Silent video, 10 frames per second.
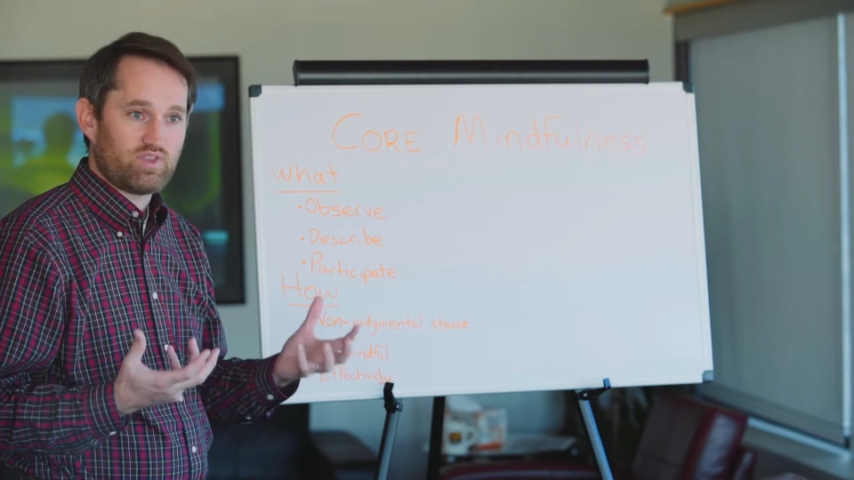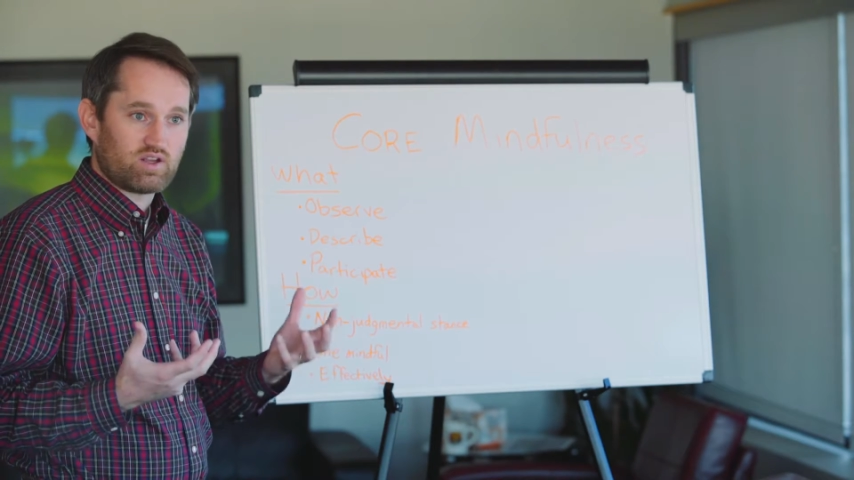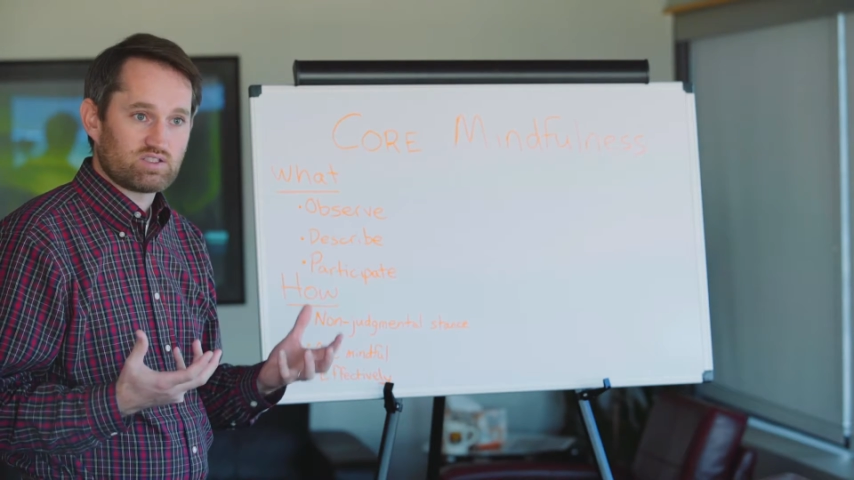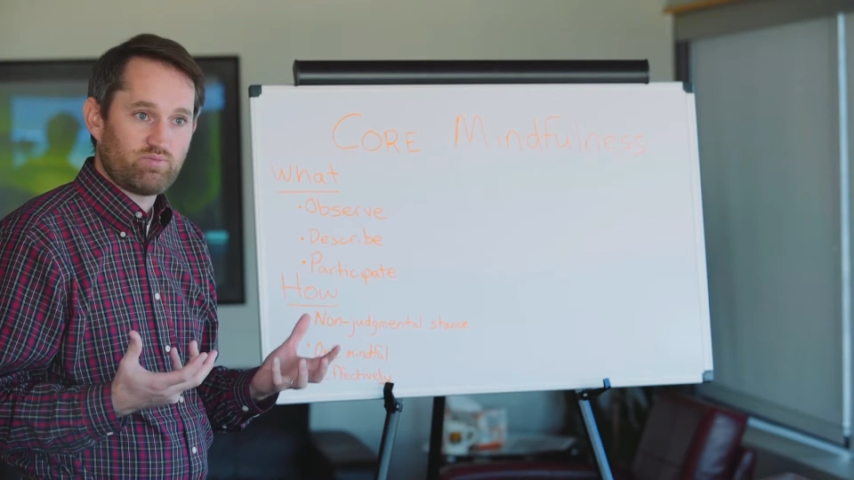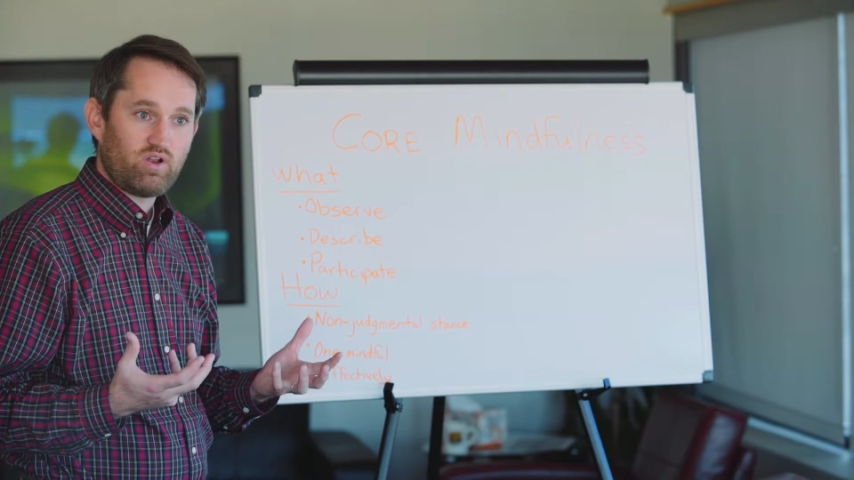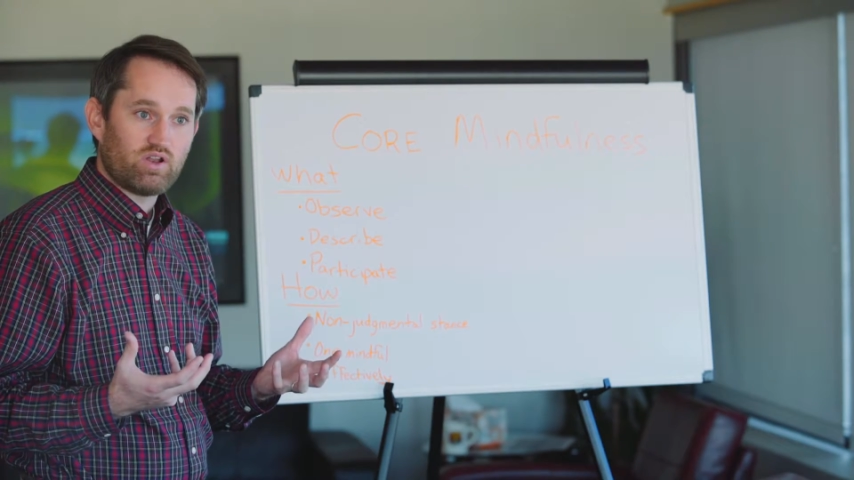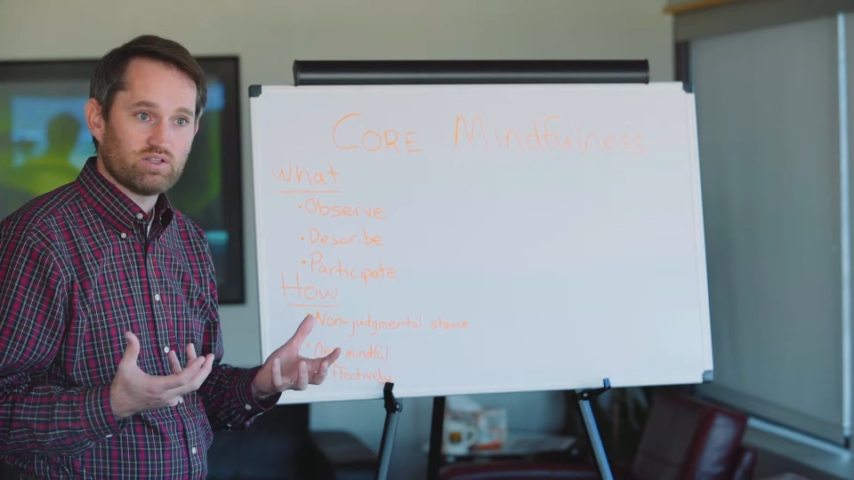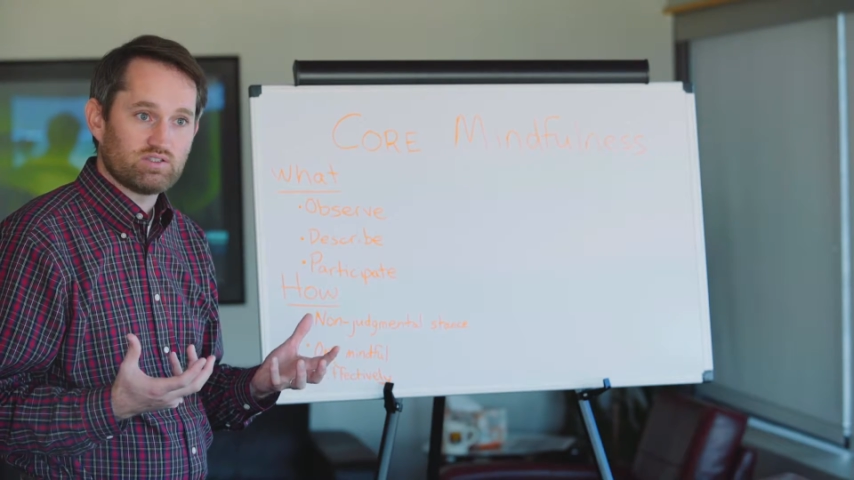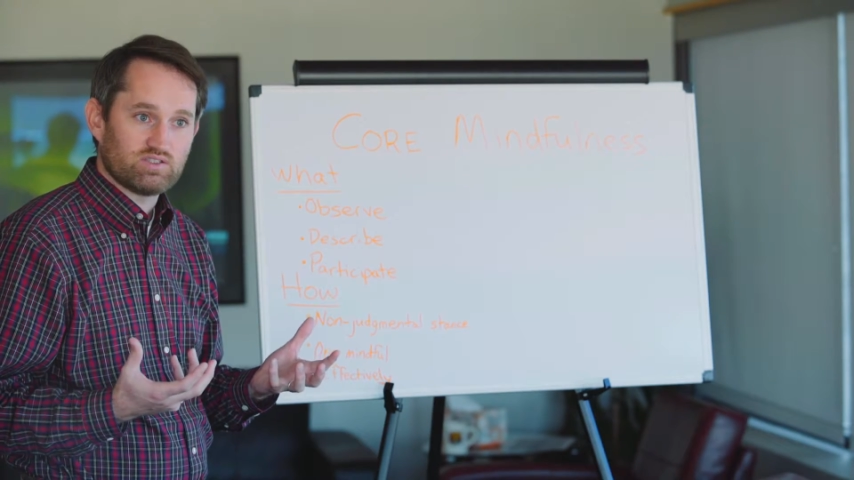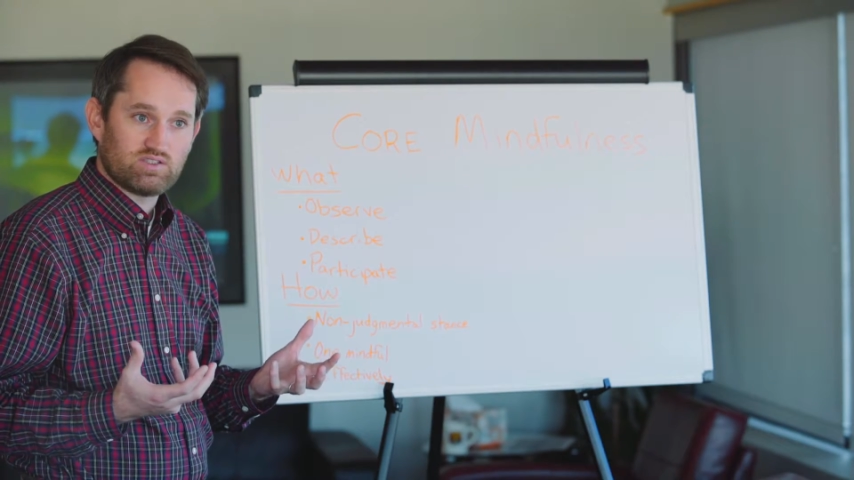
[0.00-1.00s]
their
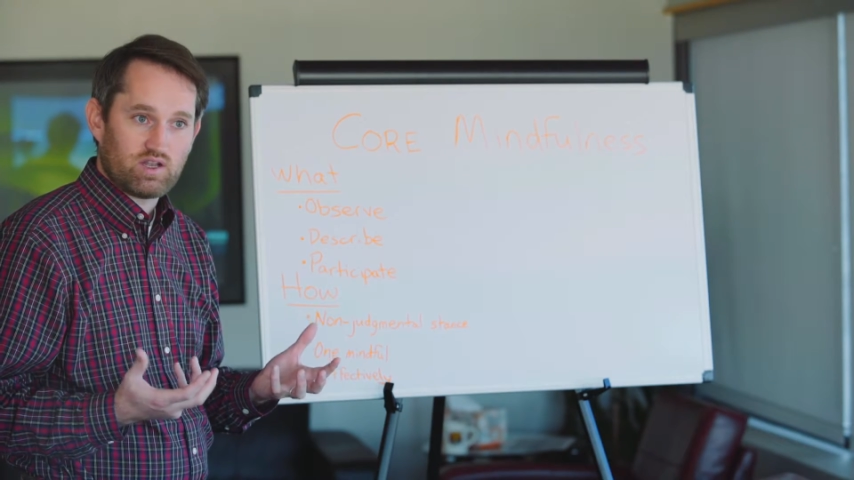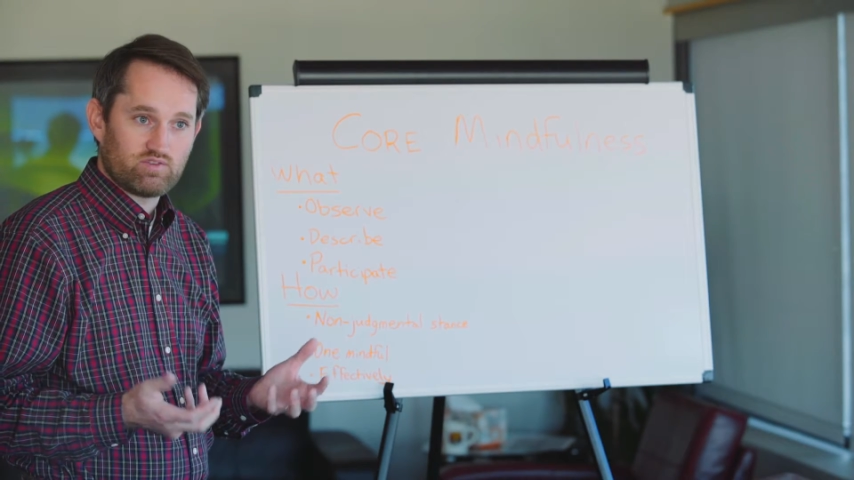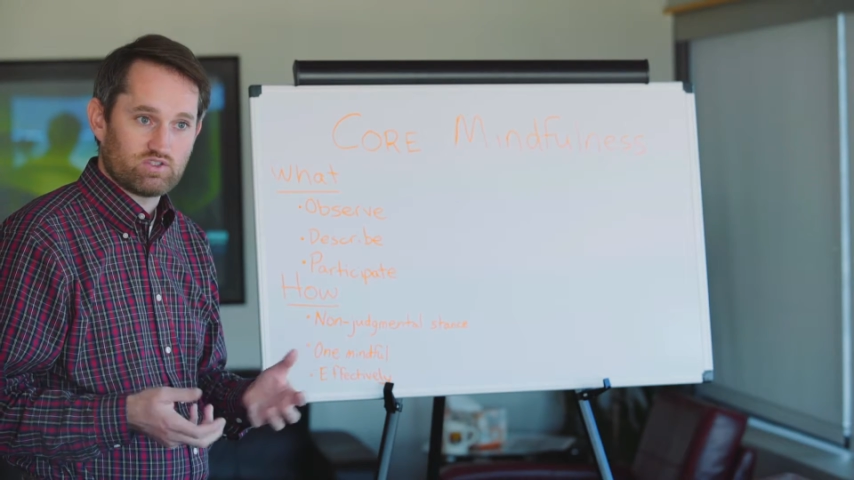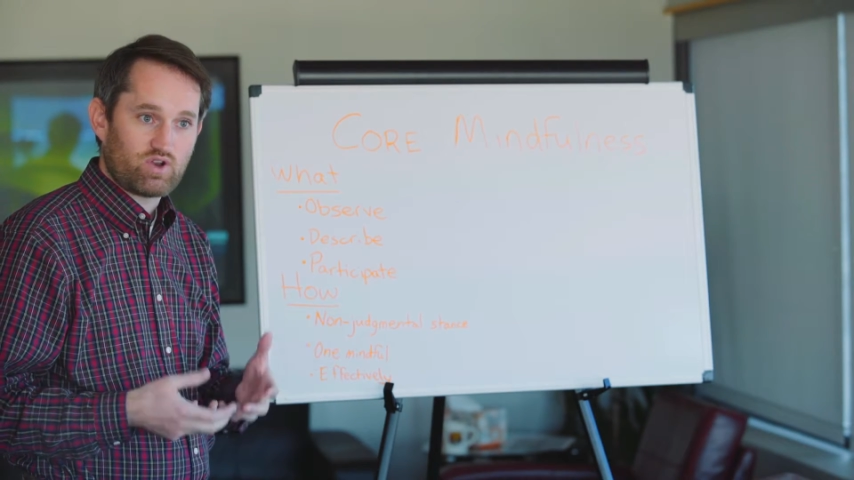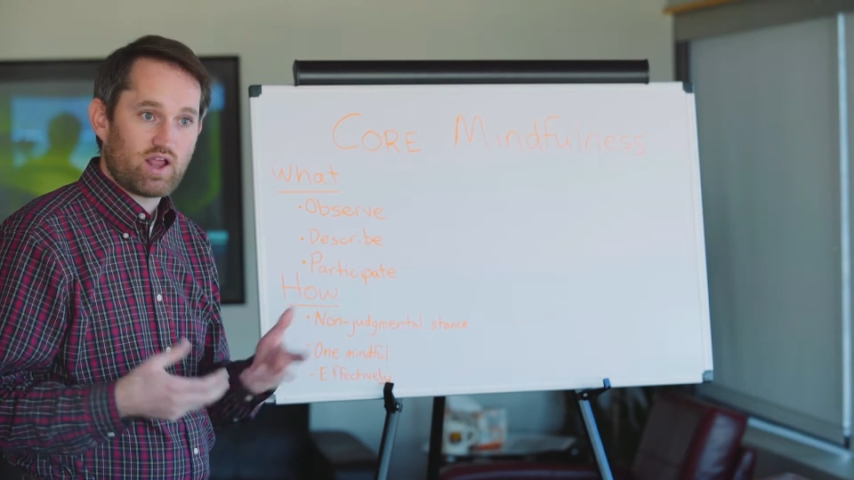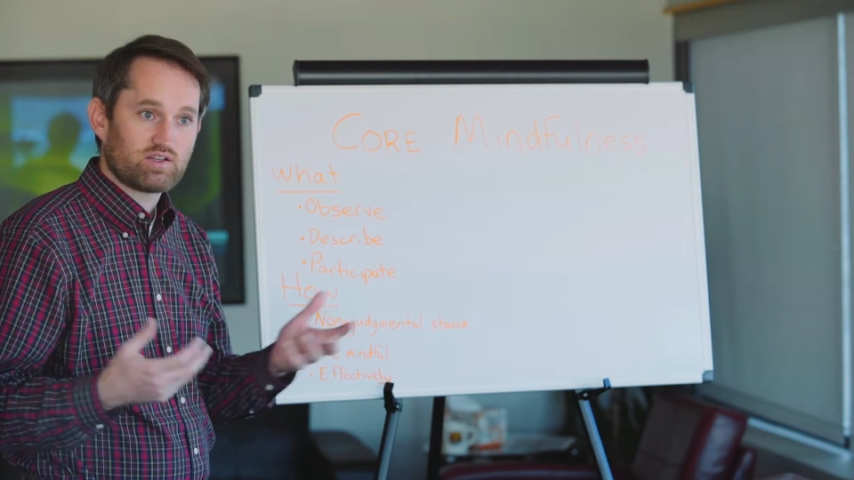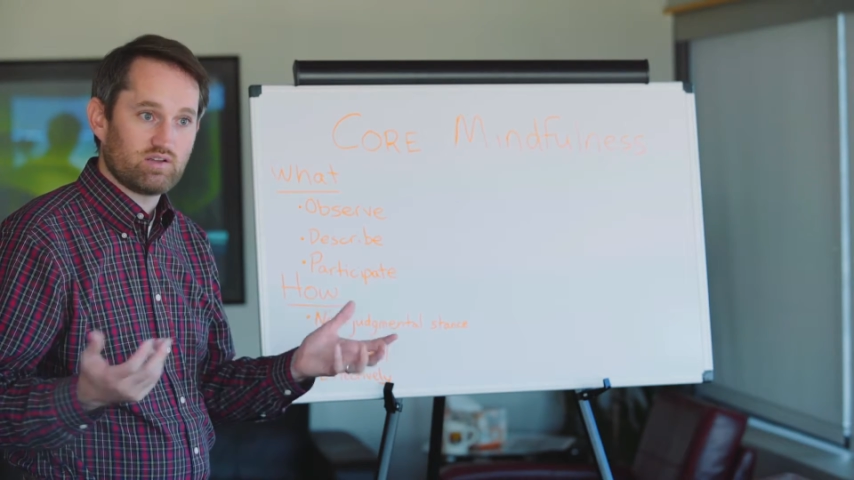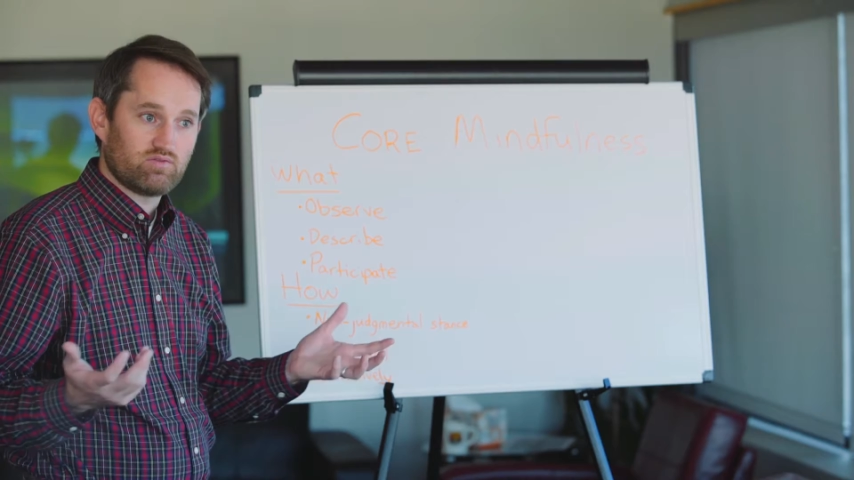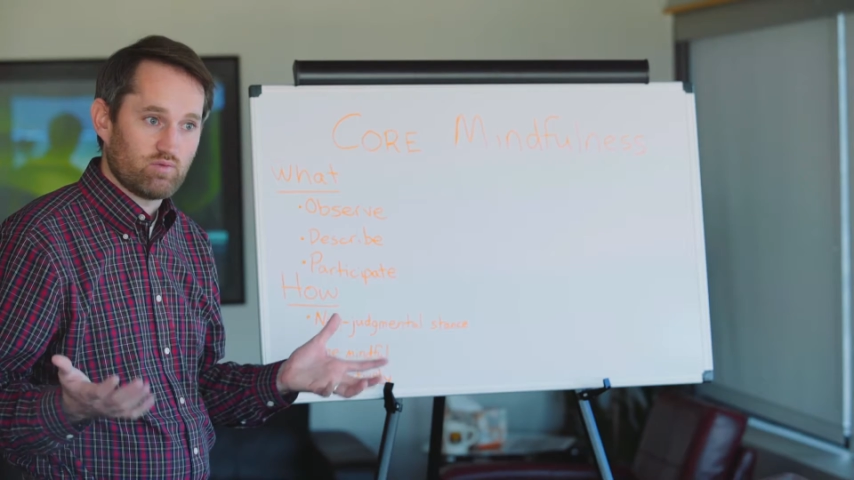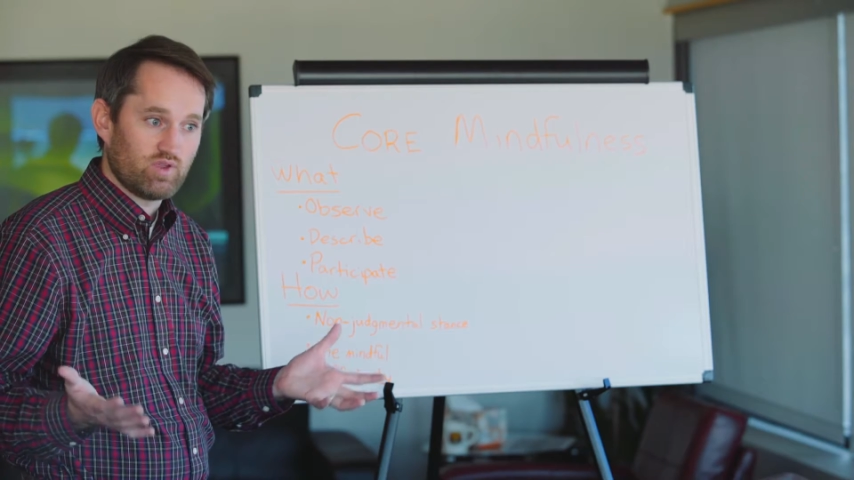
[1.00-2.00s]
experience instead of
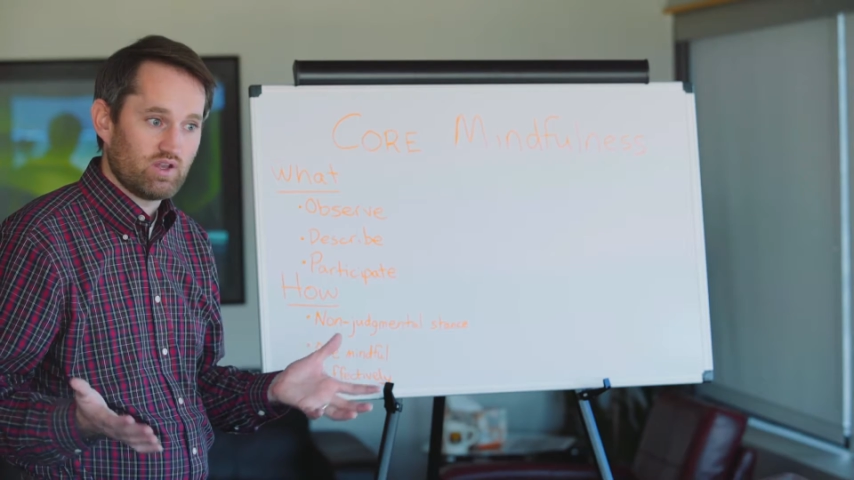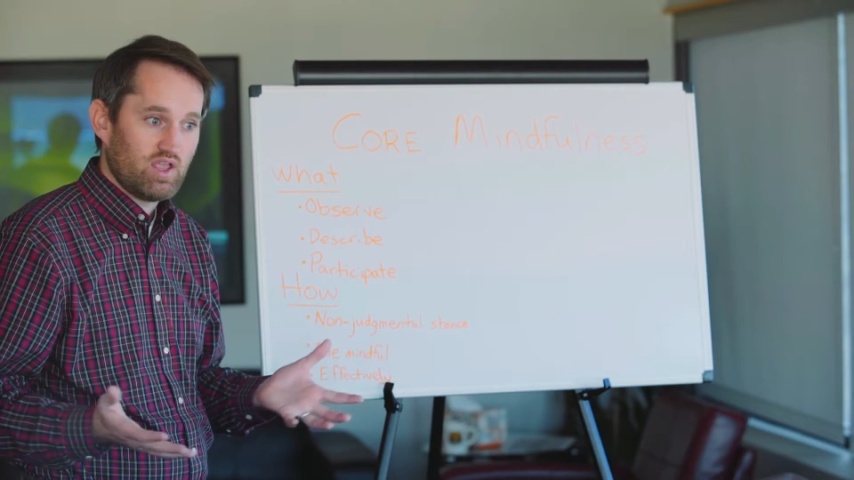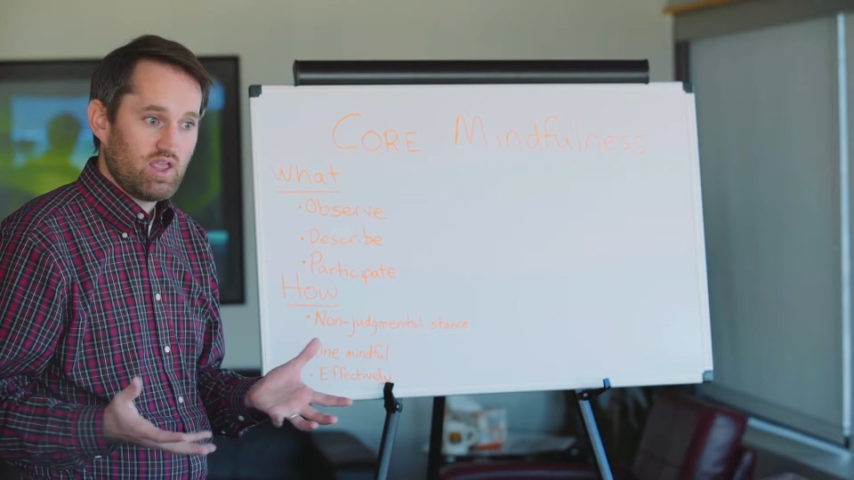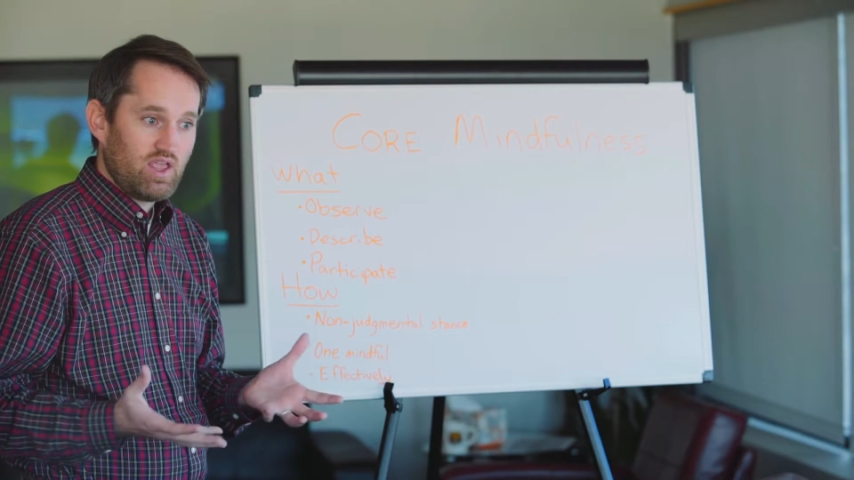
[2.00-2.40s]
distracting from it.